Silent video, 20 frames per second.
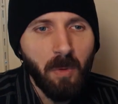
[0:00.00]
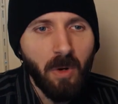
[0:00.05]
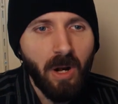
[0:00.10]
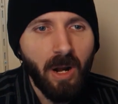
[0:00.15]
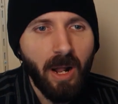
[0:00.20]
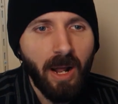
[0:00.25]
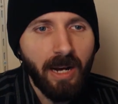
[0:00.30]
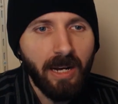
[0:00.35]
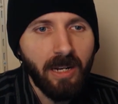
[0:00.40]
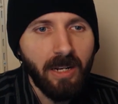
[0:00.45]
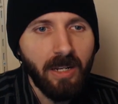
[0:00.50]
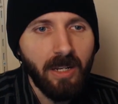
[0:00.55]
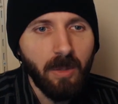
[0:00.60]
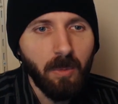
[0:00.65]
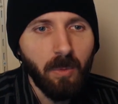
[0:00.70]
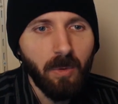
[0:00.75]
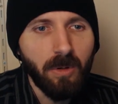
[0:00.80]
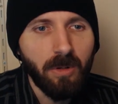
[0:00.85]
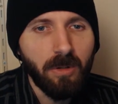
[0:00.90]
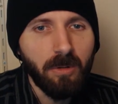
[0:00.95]
more likely he
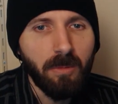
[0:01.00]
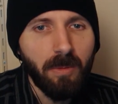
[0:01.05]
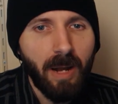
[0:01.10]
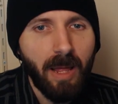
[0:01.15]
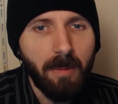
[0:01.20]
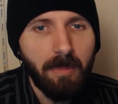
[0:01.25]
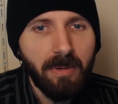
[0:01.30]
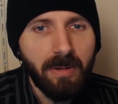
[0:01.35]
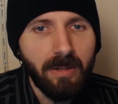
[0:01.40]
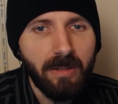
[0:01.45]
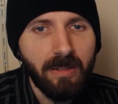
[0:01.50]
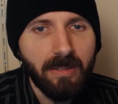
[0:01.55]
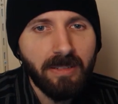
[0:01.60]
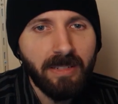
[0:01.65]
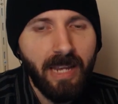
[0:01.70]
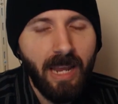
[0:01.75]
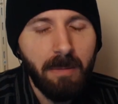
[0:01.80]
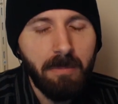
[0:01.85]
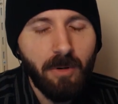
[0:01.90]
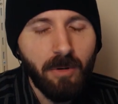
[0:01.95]
would grab his
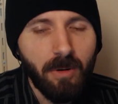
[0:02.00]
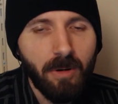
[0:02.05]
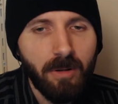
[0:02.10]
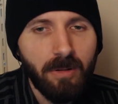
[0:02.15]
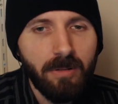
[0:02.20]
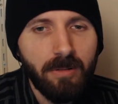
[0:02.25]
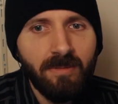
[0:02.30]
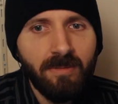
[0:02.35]
camera.